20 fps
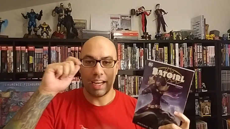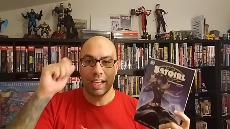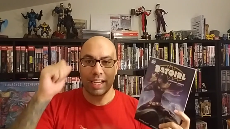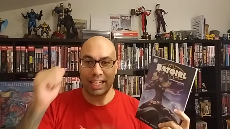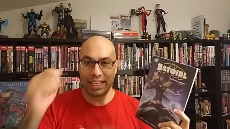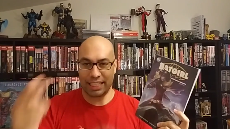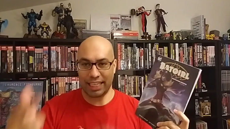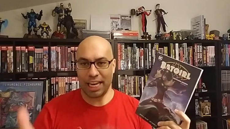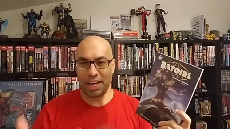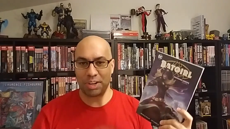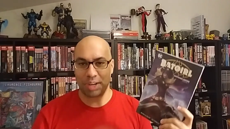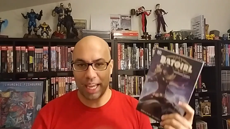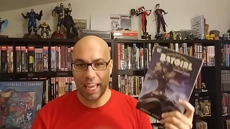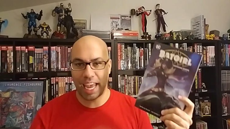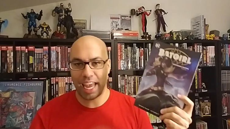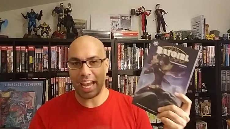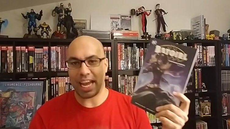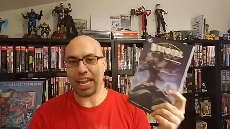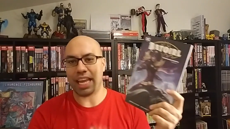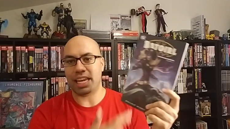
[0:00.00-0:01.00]
Cassandra
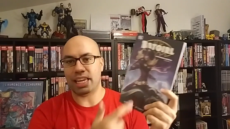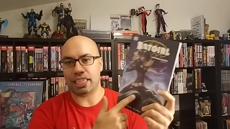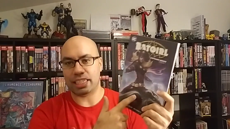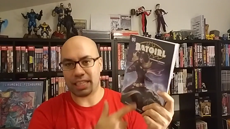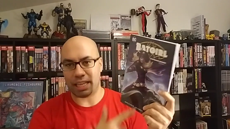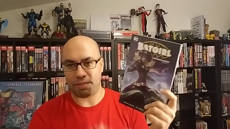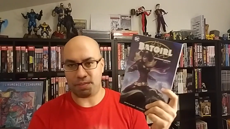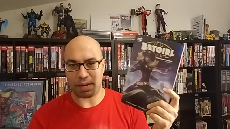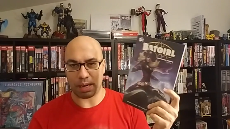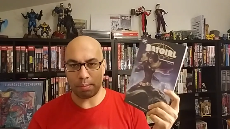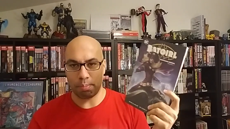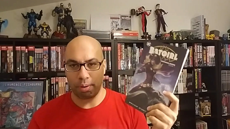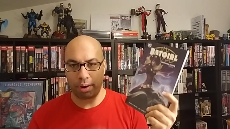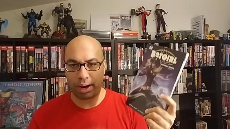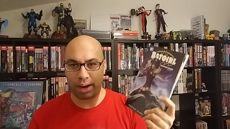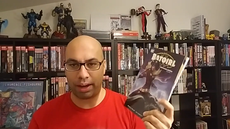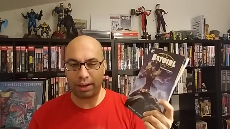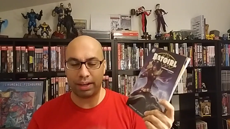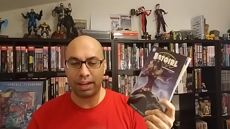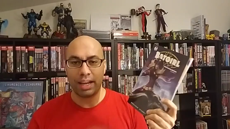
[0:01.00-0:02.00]
Cain, Stephanie
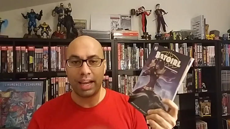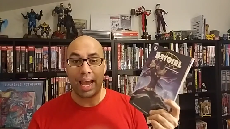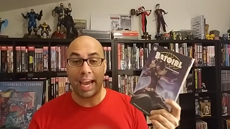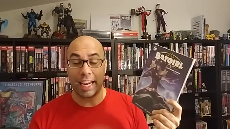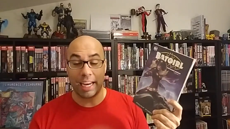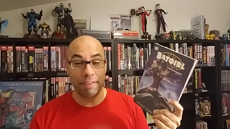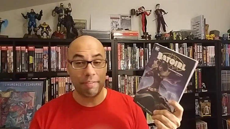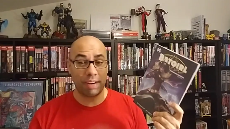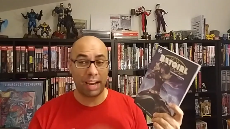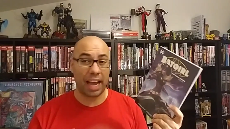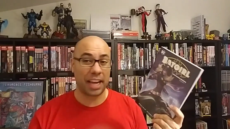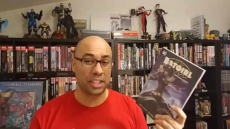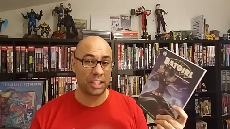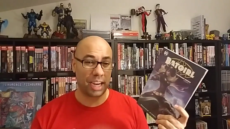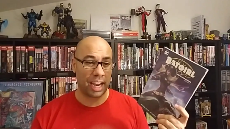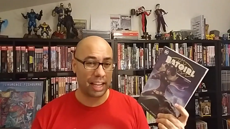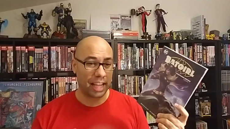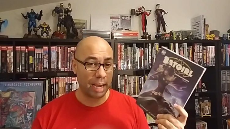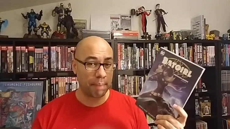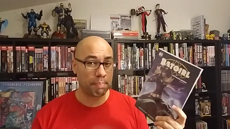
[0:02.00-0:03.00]
Brown, and even
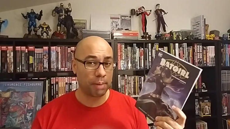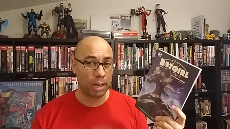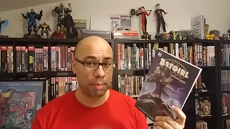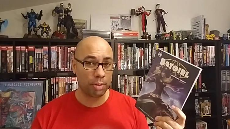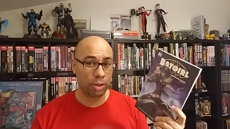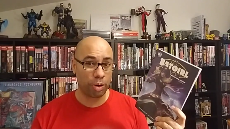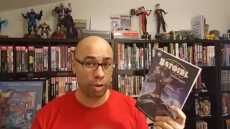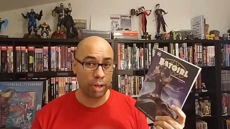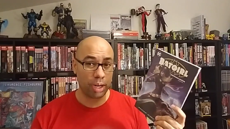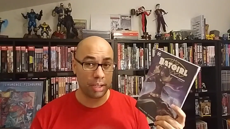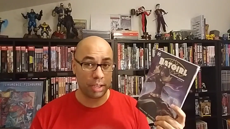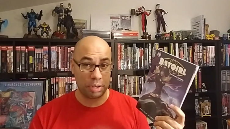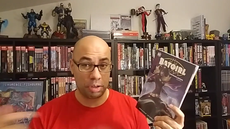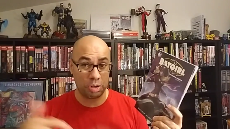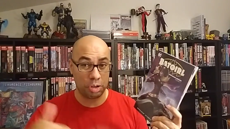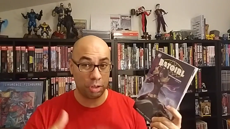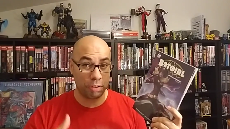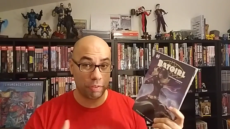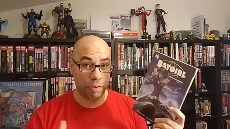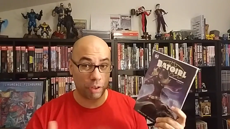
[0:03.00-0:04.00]
actually I like Barbara Gordon, the
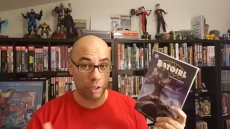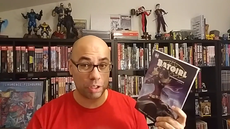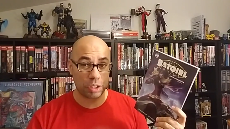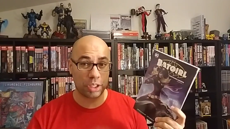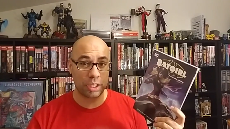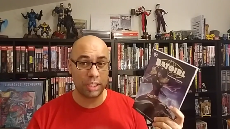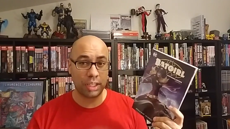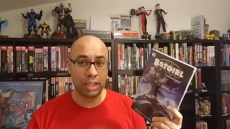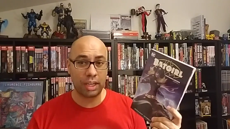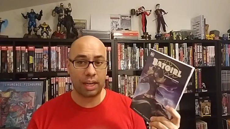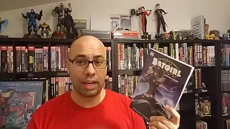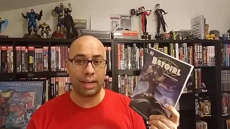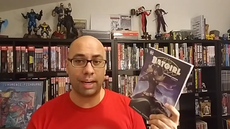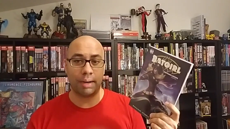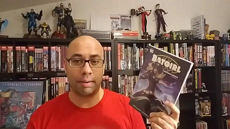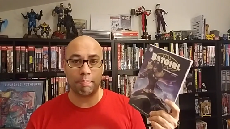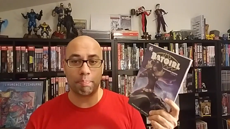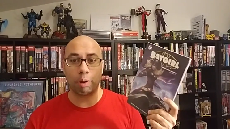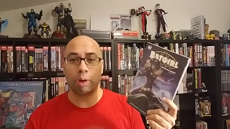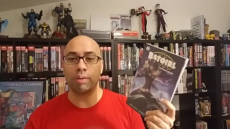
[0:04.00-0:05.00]
new version,
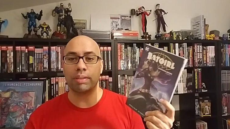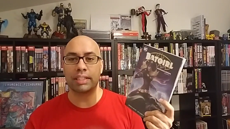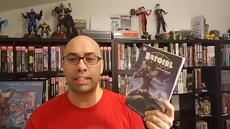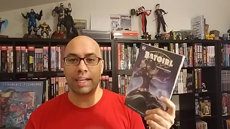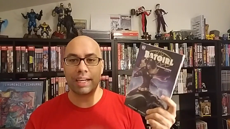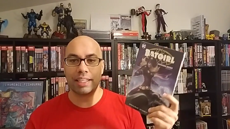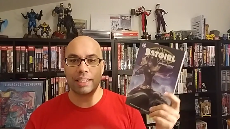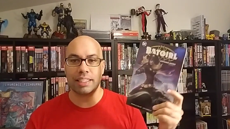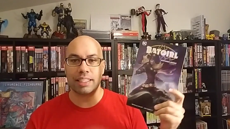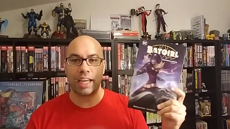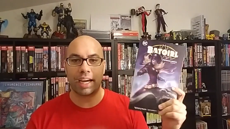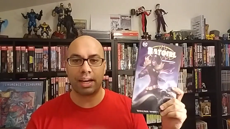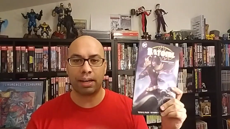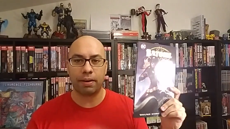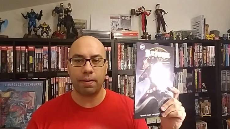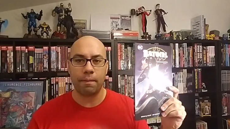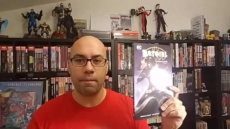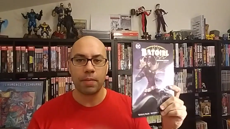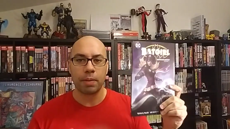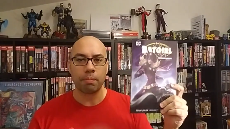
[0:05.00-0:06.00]
Burnside
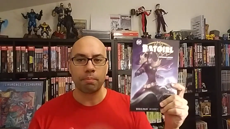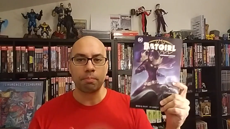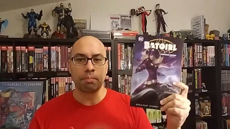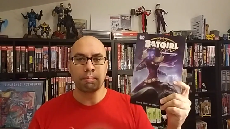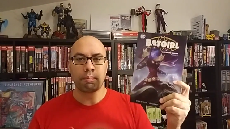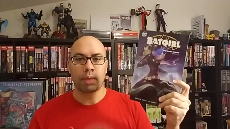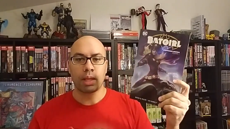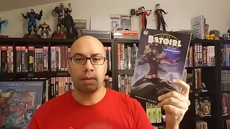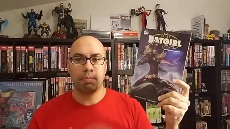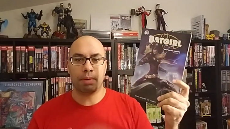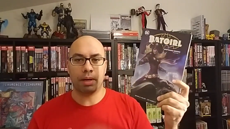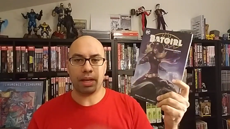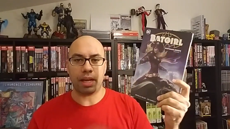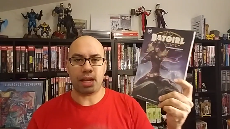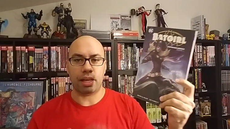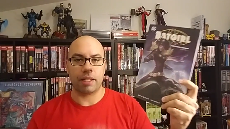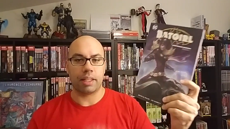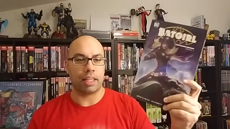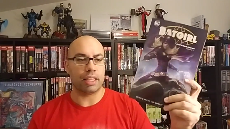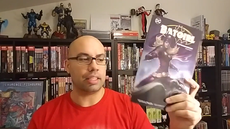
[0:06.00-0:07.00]
style. But
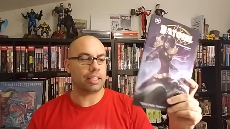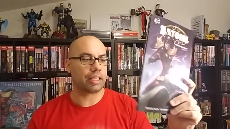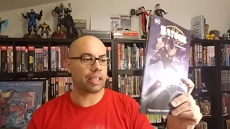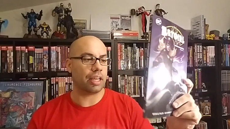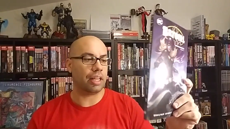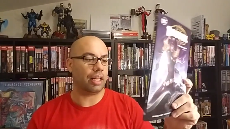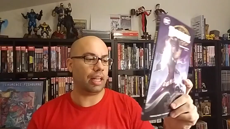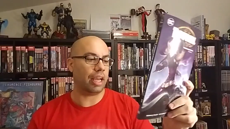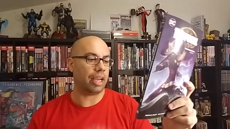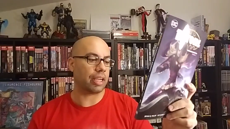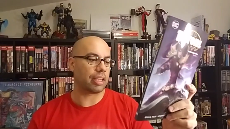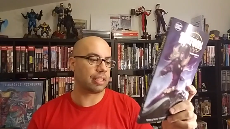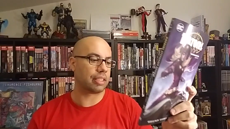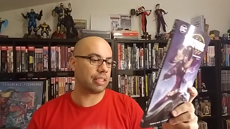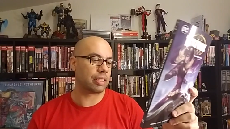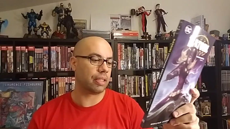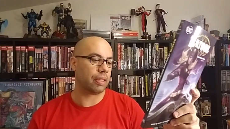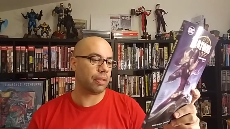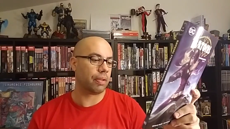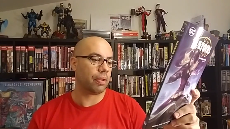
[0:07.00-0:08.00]
yeah, this
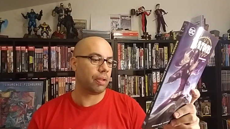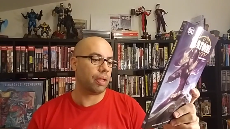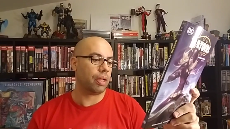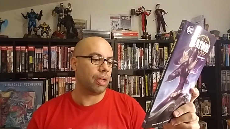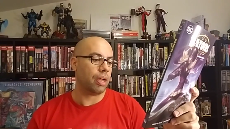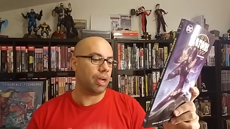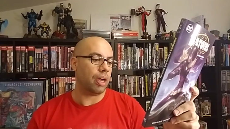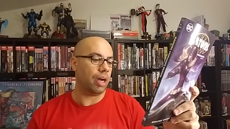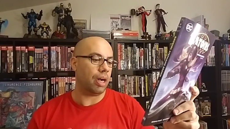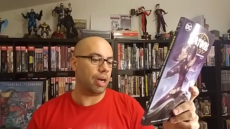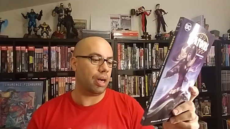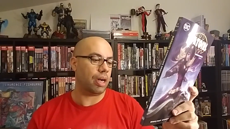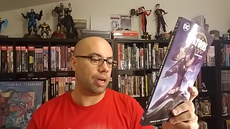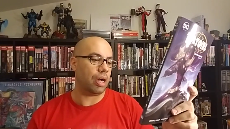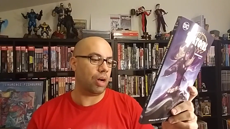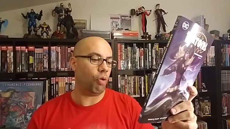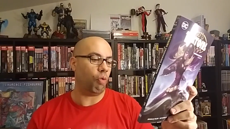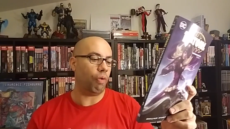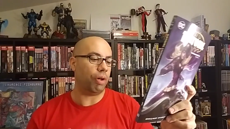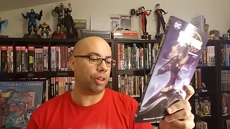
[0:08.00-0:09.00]
collects
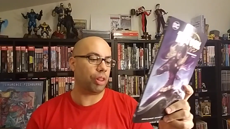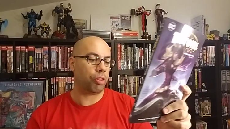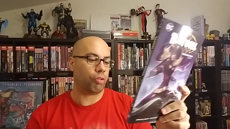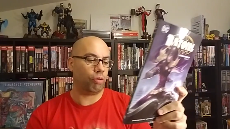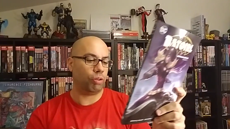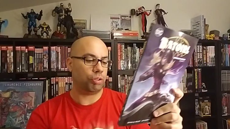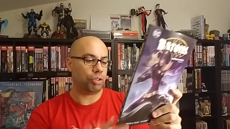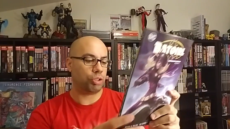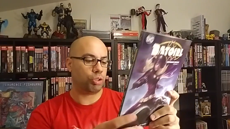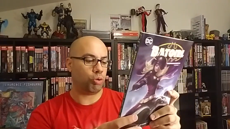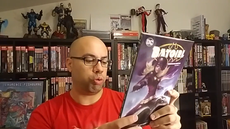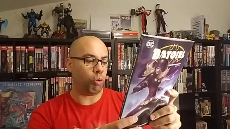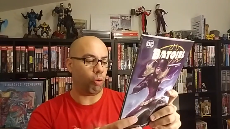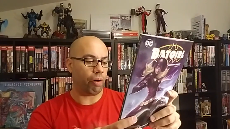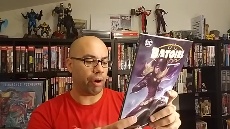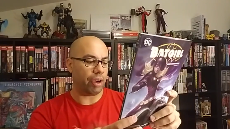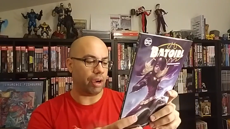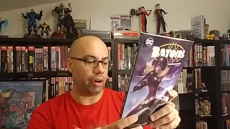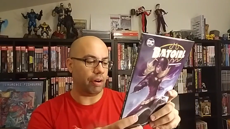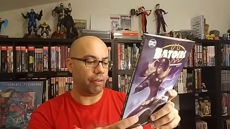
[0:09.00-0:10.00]
1 through
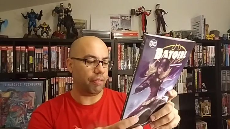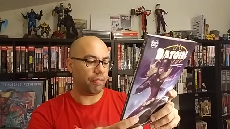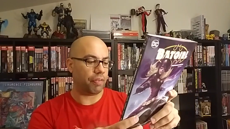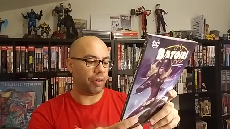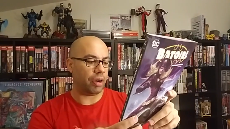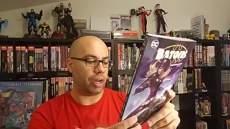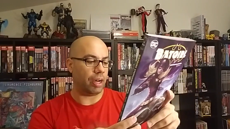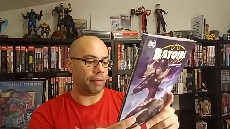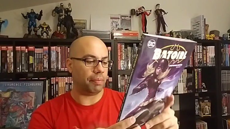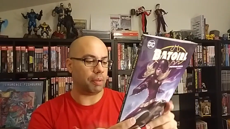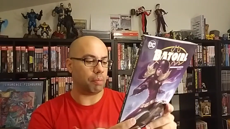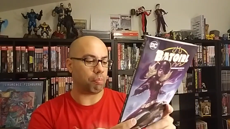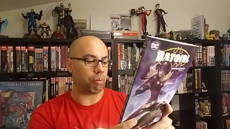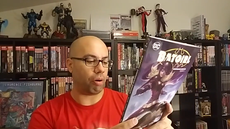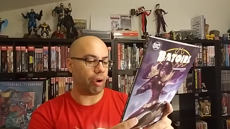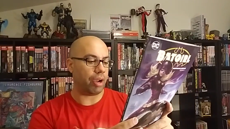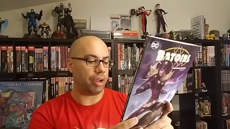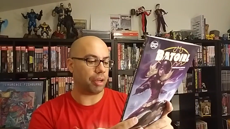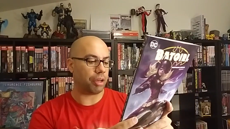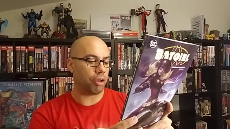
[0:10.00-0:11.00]
12 of the
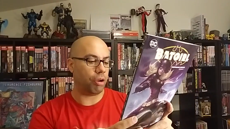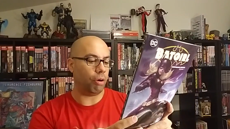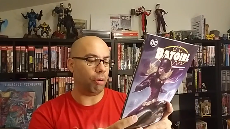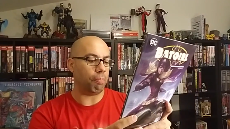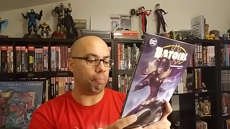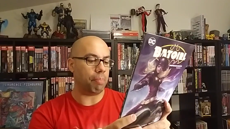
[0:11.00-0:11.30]
Brian Q.